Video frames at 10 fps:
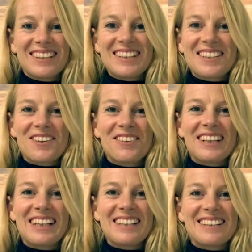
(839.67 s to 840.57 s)
And so it
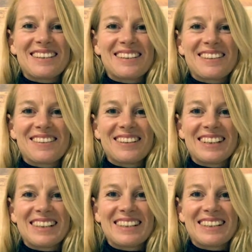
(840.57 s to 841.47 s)
is, and so it
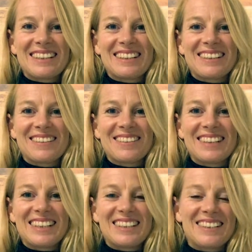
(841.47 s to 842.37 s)
is, and so it
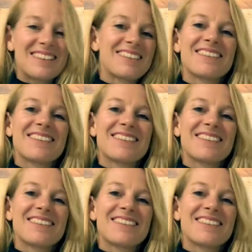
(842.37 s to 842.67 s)
is.